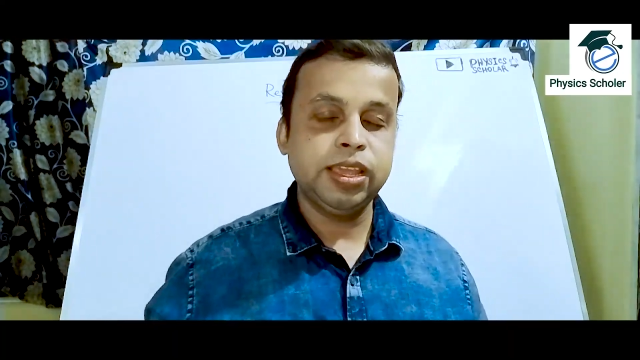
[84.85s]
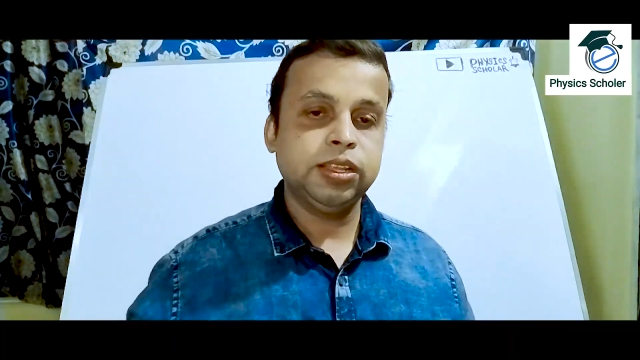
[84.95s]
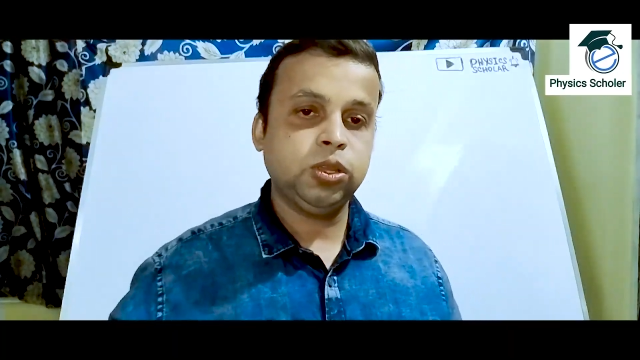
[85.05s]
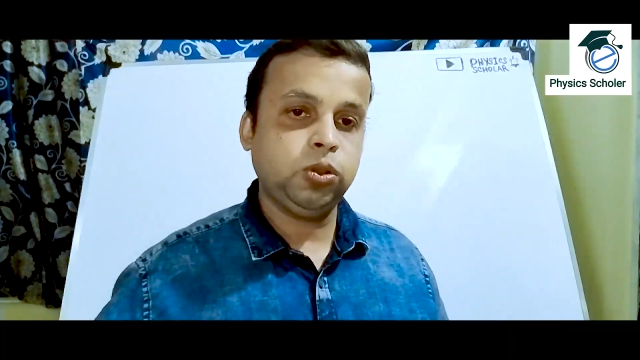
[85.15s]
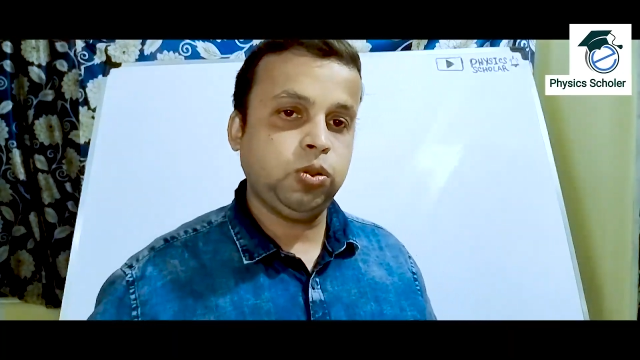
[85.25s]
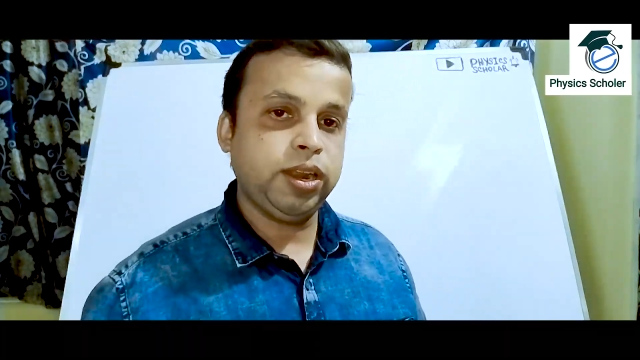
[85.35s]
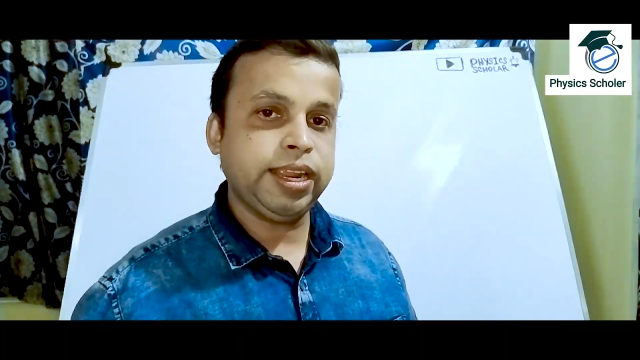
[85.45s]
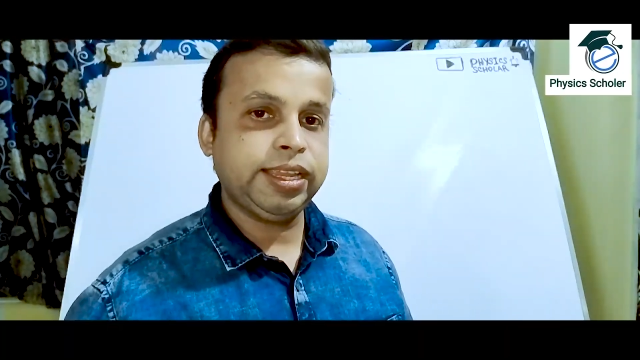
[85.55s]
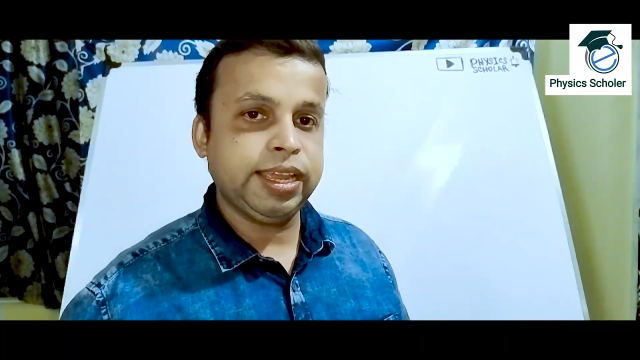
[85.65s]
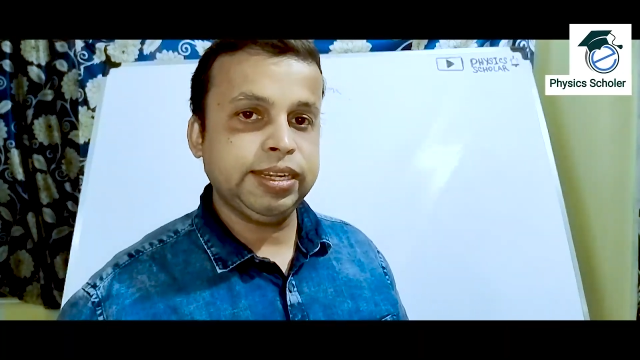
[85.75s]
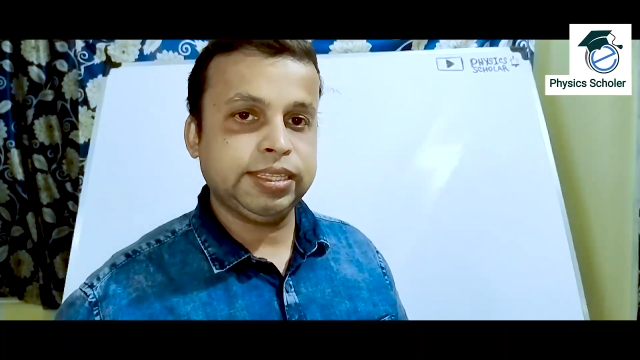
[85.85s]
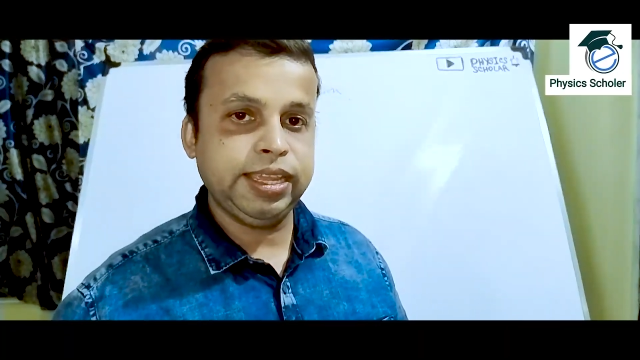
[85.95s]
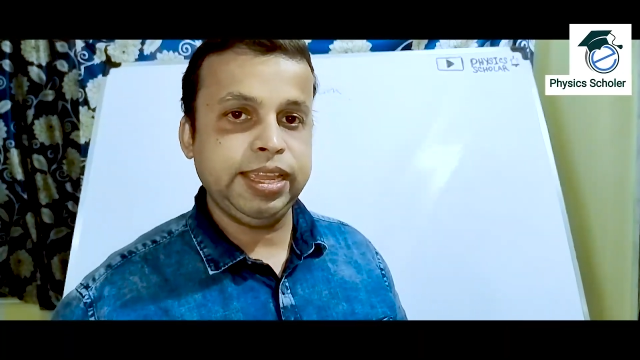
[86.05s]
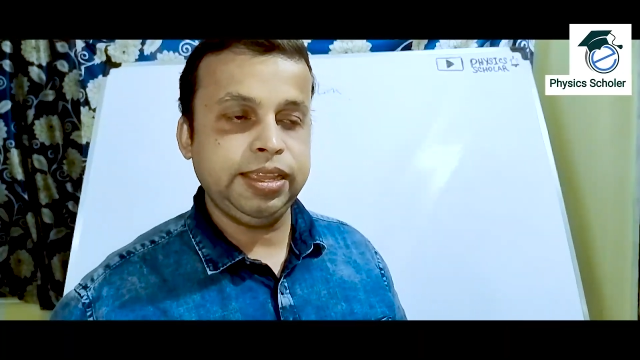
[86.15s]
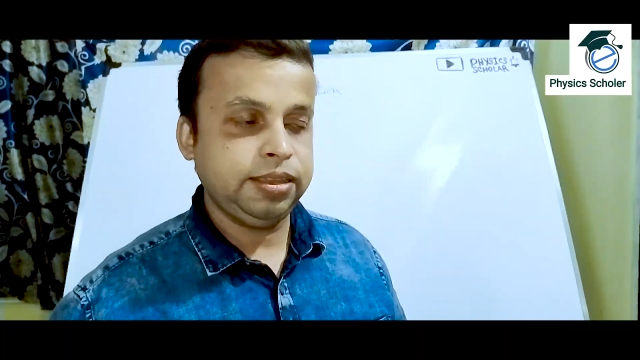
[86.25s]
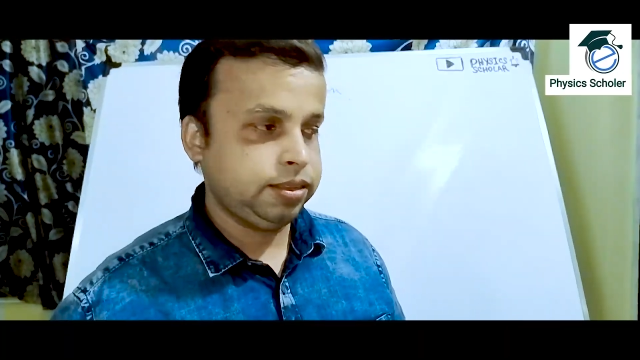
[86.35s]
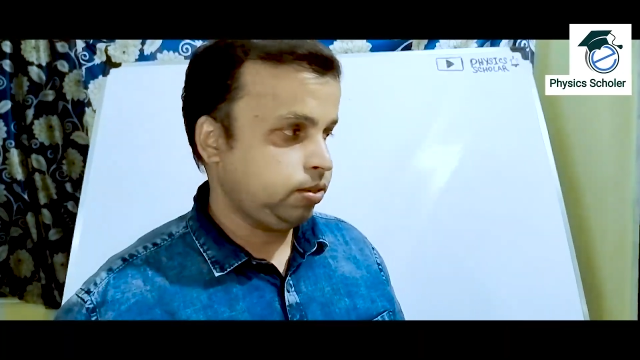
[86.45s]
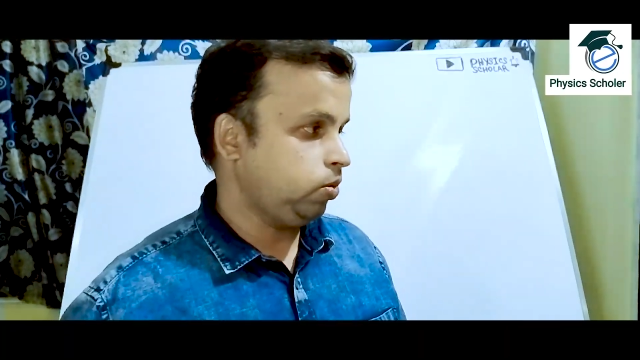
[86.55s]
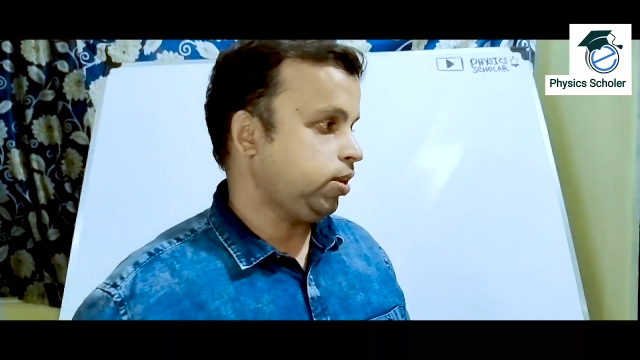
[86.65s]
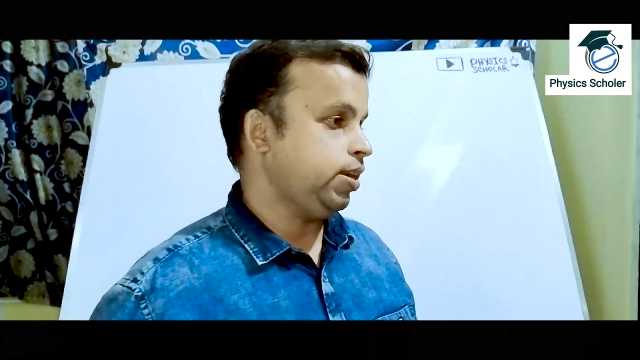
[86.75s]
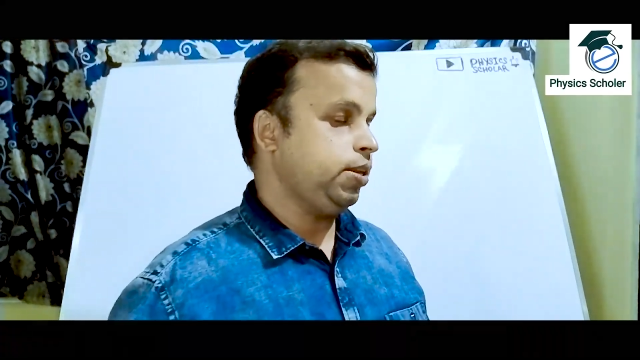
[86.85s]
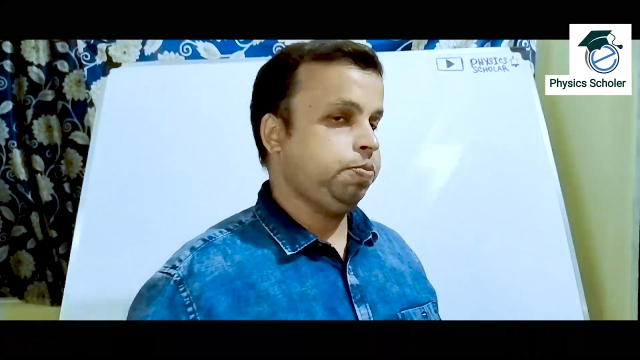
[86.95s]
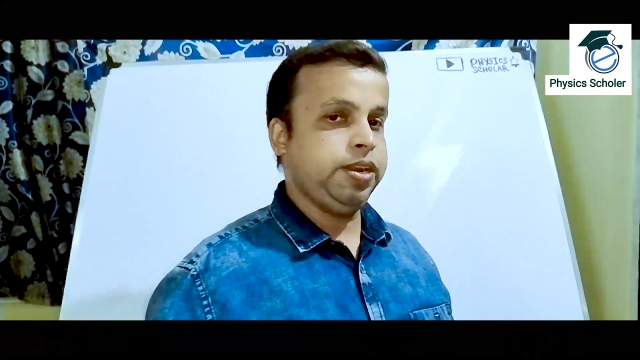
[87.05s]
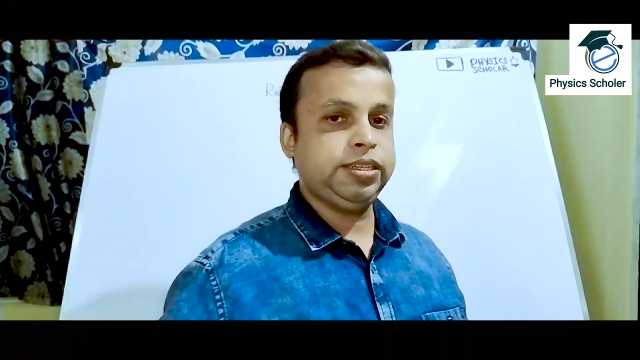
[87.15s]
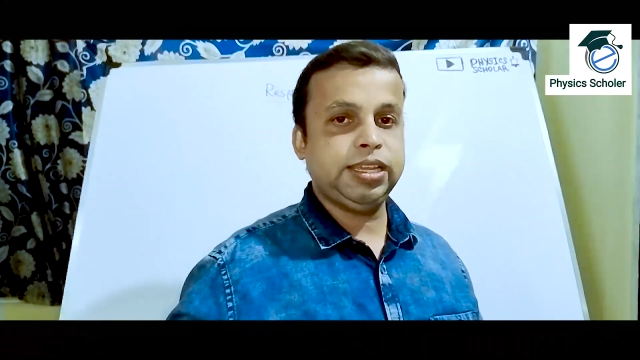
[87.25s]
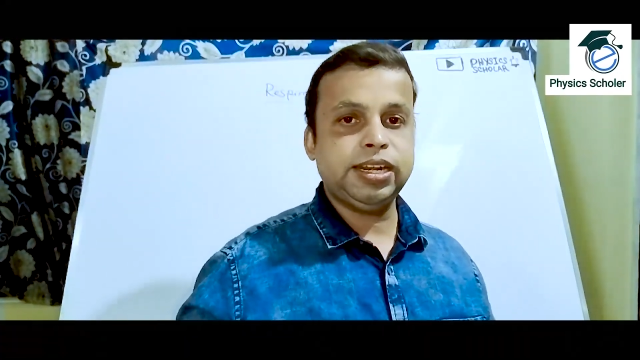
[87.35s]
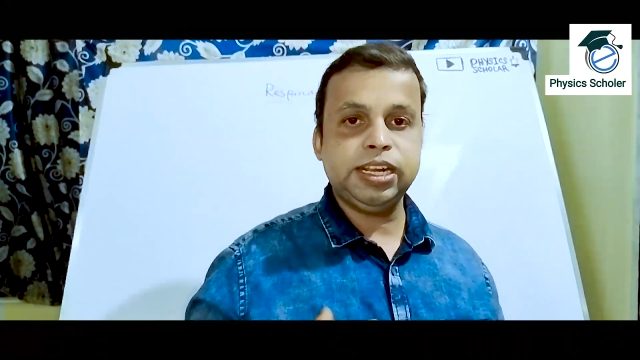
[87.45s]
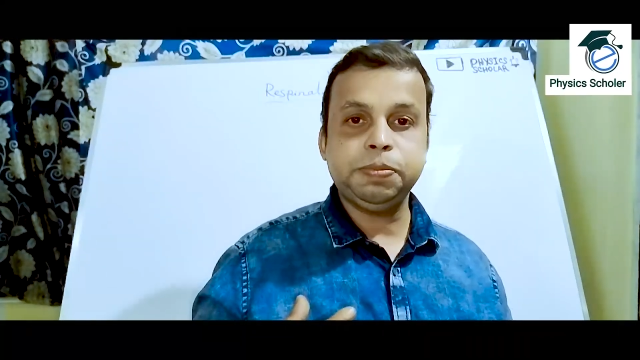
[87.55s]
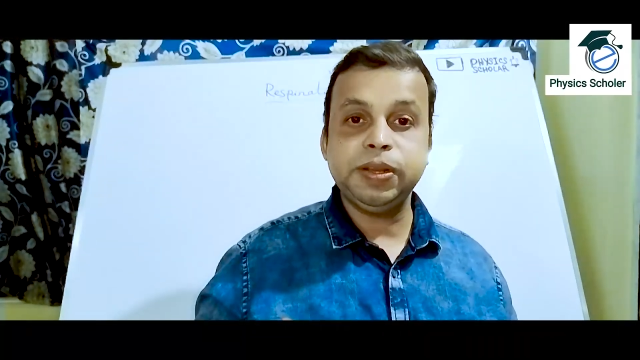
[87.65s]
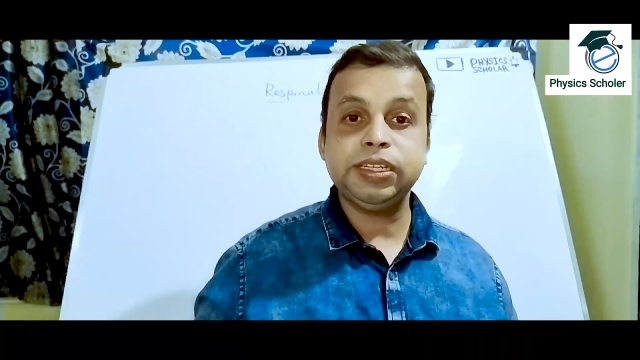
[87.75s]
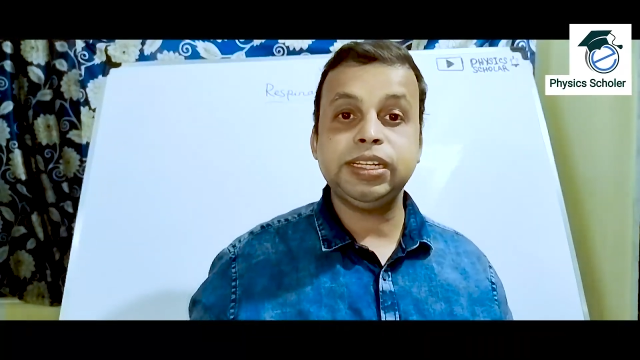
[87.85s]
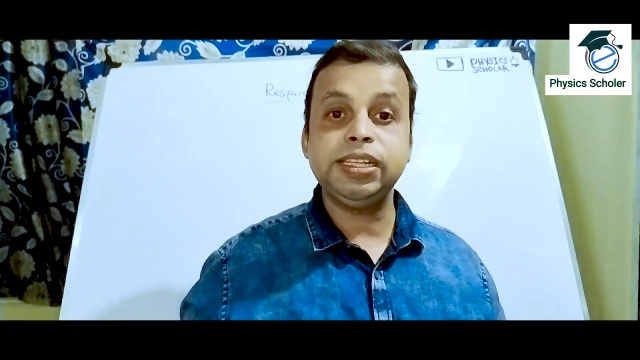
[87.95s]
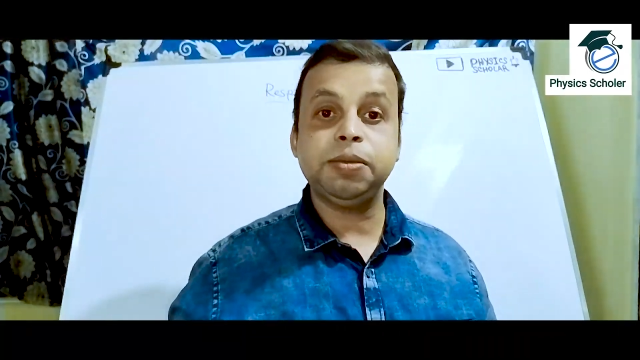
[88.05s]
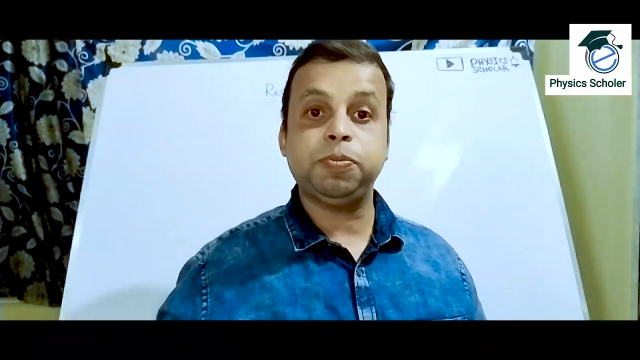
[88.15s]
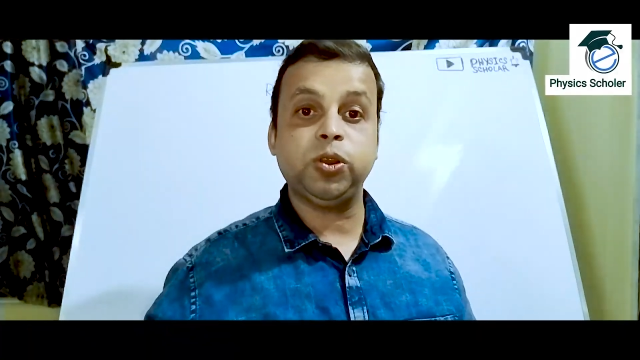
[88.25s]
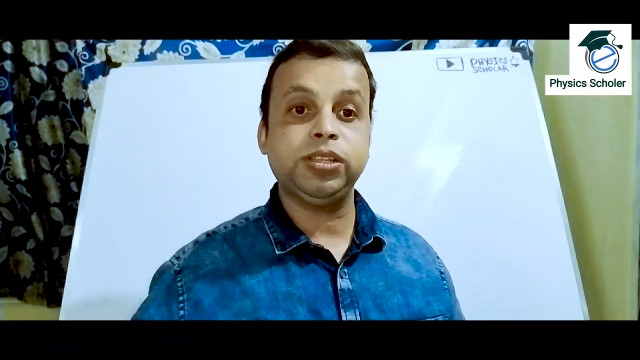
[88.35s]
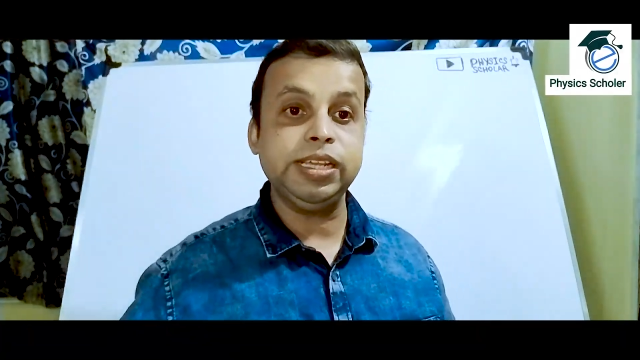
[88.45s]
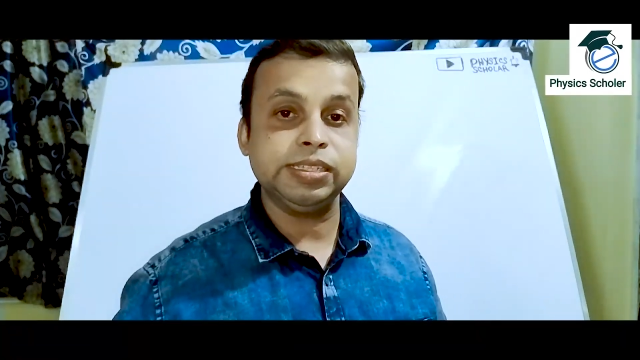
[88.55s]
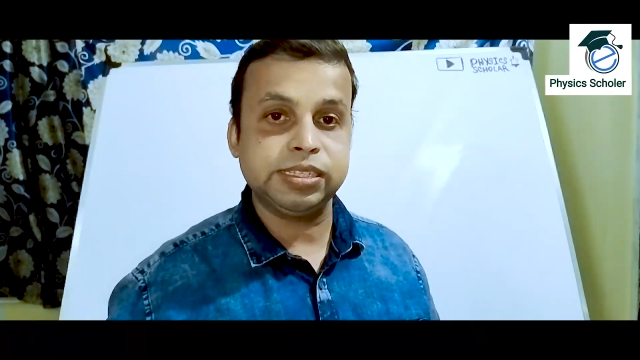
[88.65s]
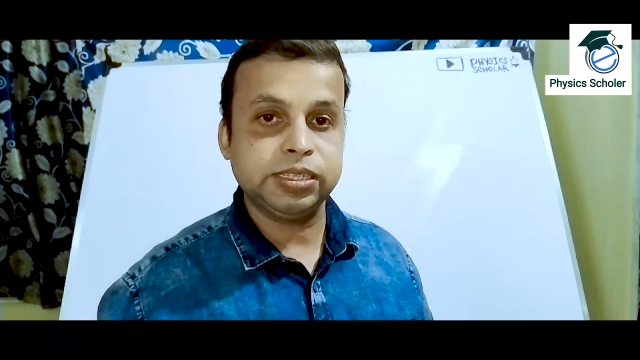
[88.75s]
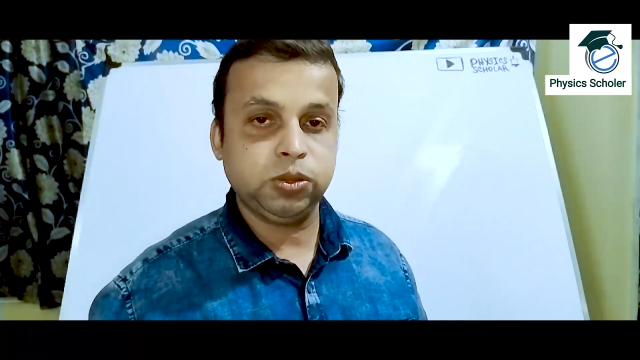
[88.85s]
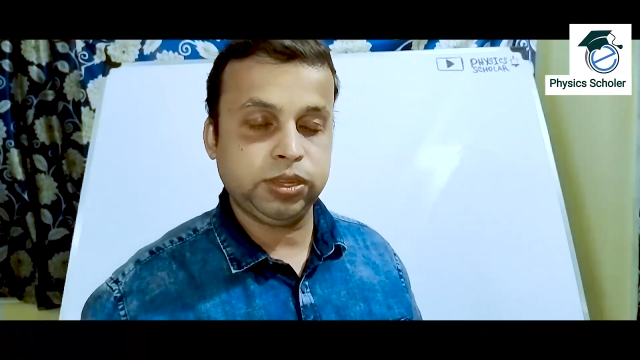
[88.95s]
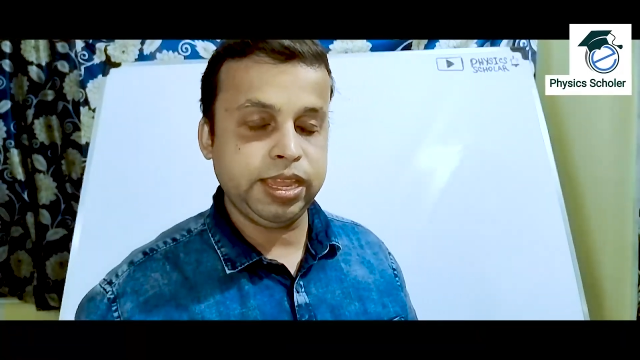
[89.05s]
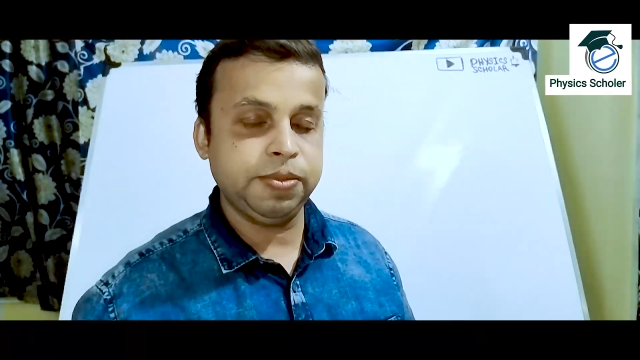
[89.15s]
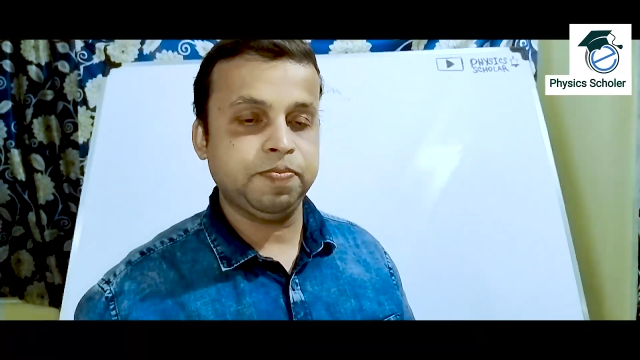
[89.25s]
So what I can say, okay, respiration is a process, okay,